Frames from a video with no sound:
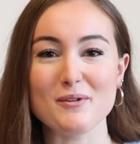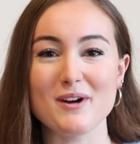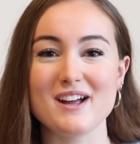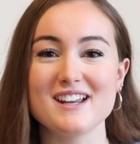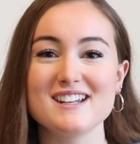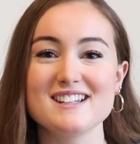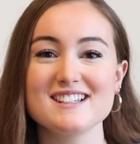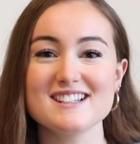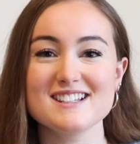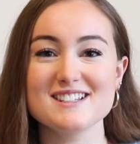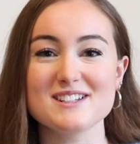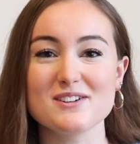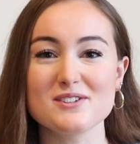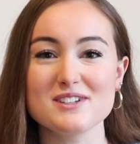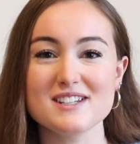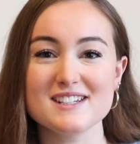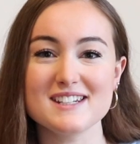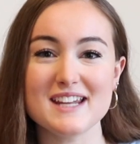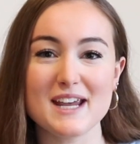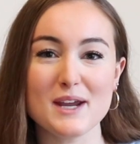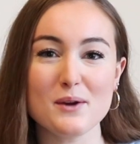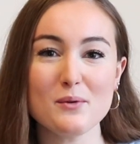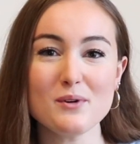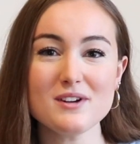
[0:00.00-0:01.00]
everyone, so
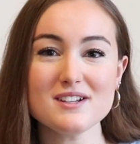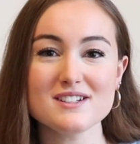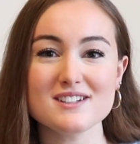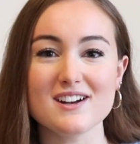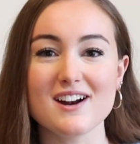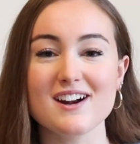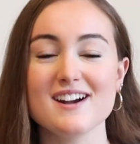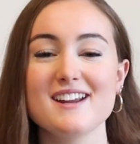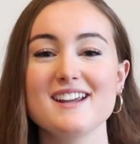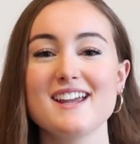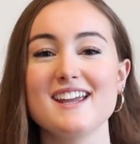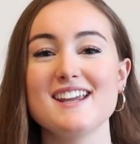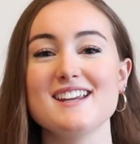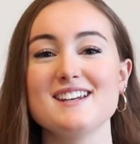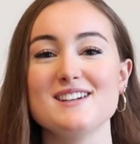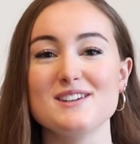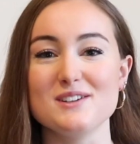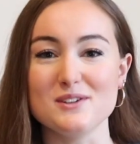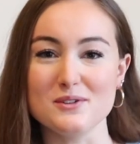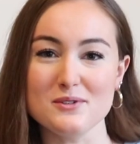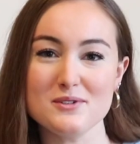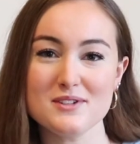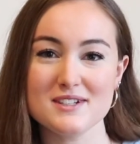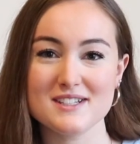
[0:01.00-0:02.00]
today we're starting a
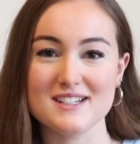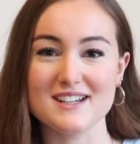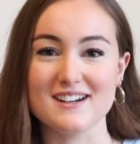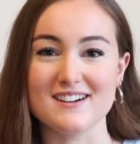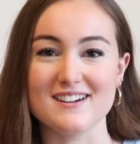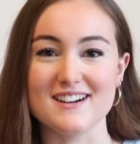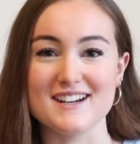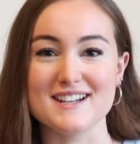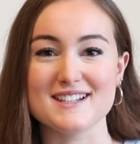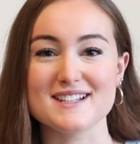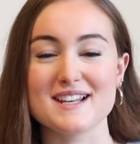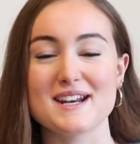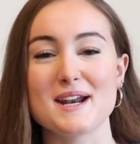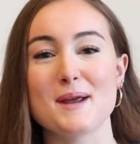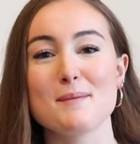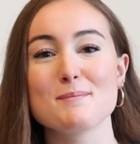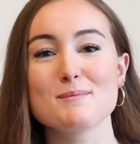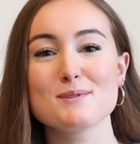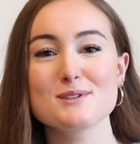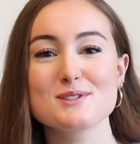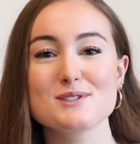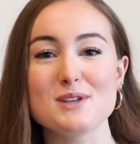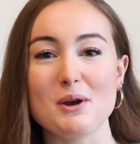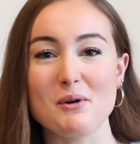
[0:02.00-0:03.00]
new series and
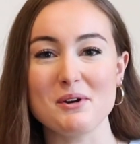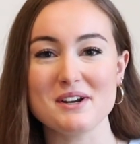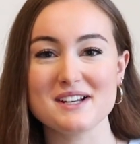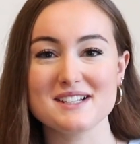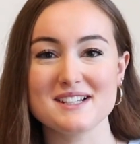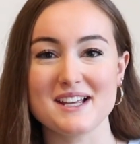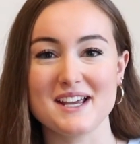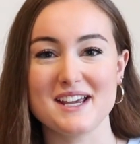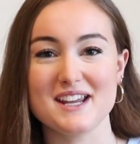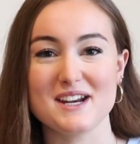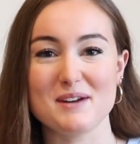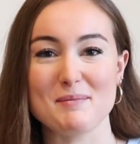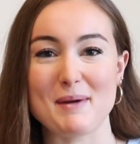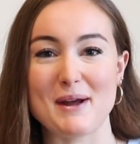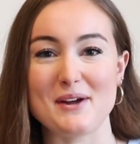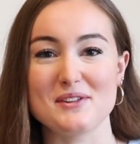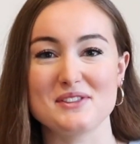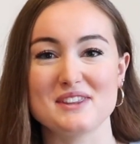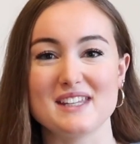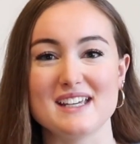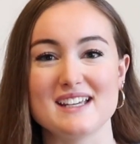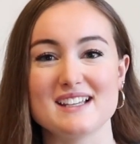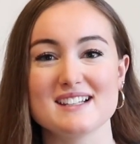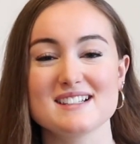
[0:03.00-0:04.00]
I'm so excited
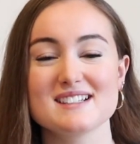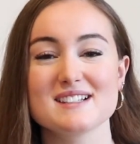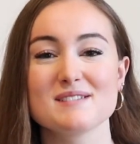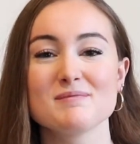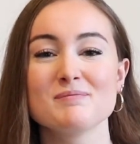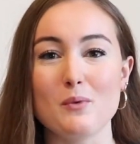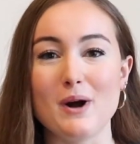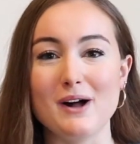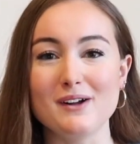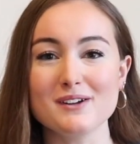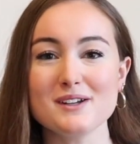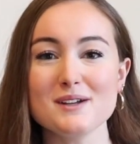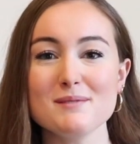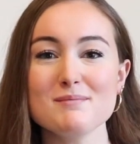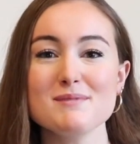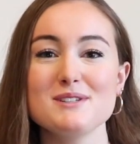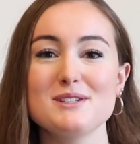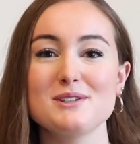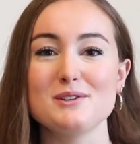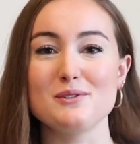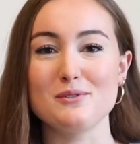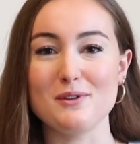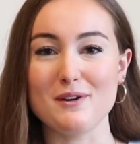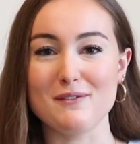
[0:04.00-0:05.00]
about this. Welcome
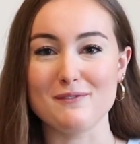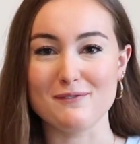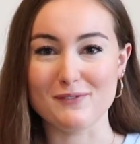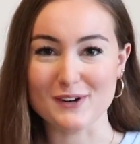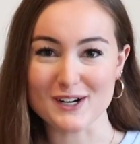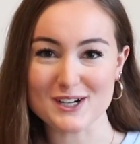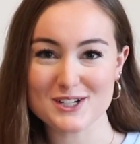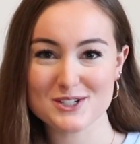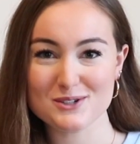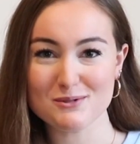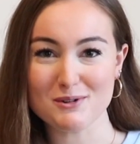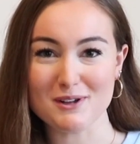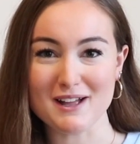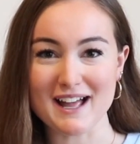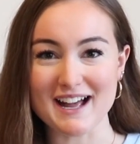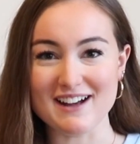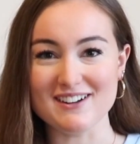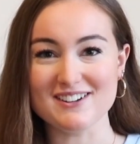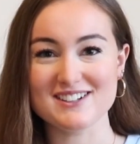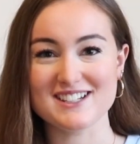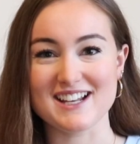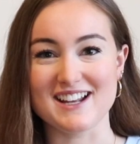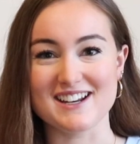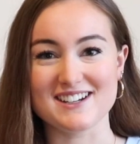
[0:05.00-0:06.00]
to Virtual
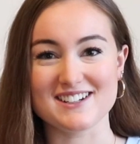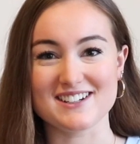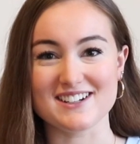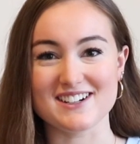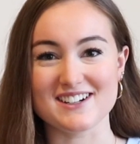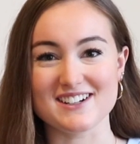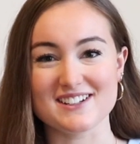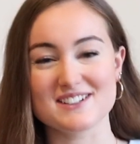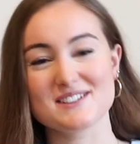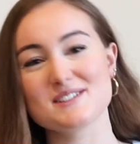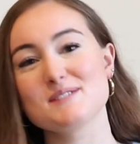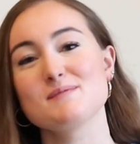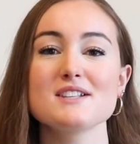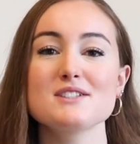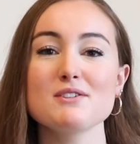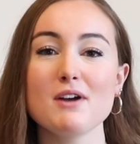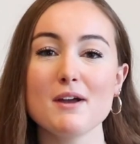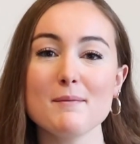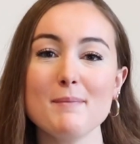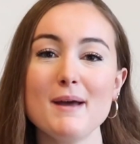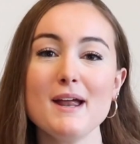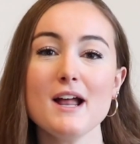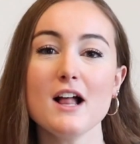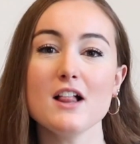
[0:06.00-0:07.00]
House Hunters. So
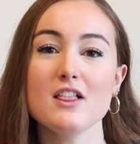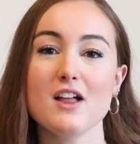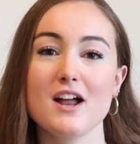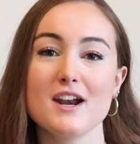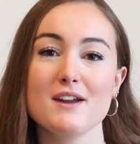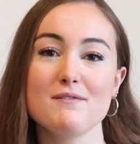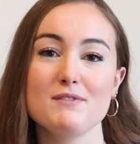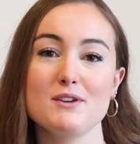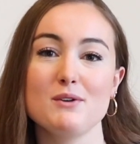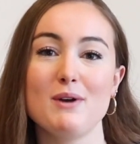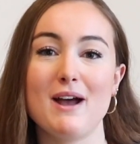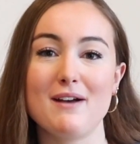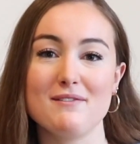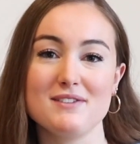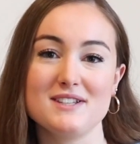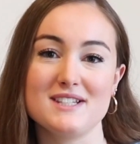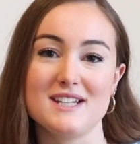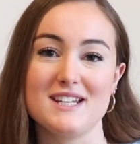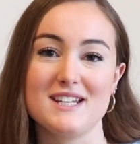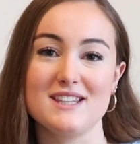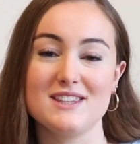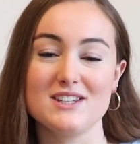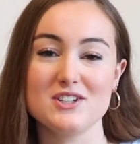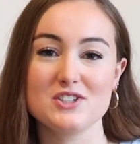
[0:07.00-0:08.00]
I bet a lot of you have
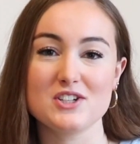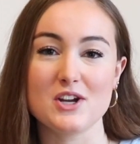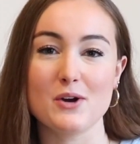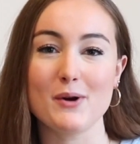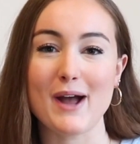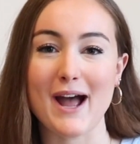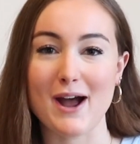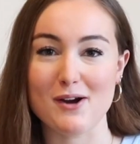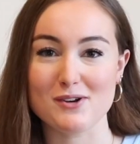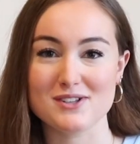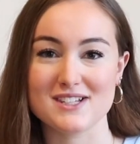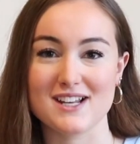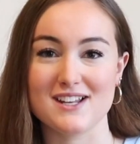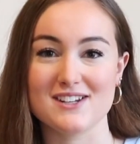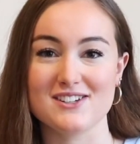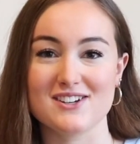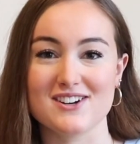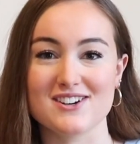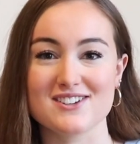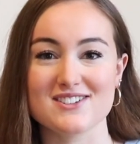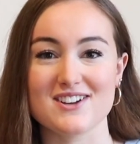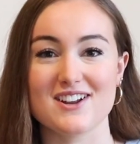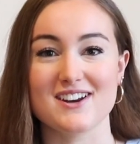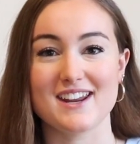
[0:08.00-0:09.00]
seen the show House
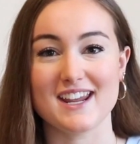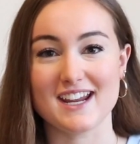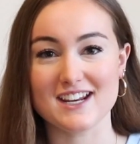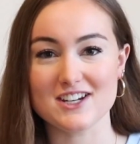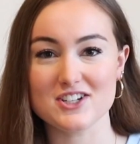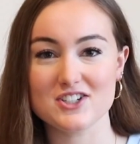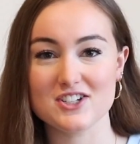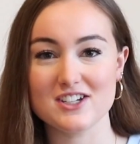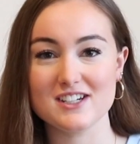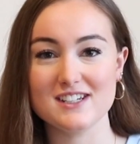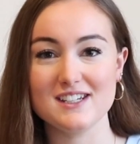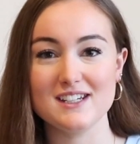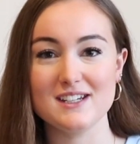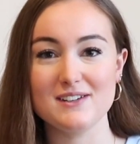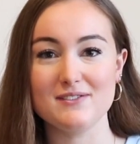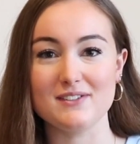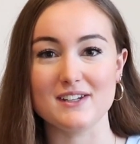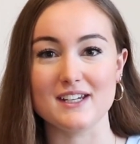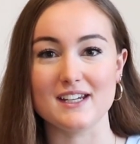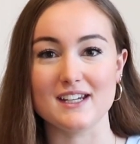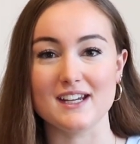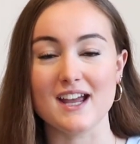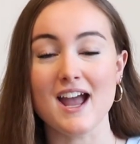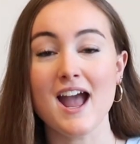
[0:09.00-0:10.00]
Hunters on
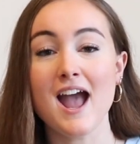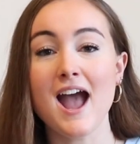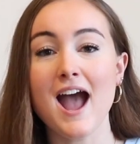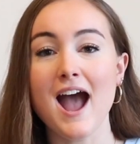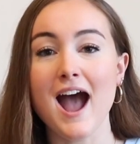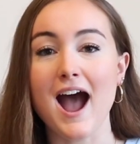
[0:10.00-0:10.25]
HGTV.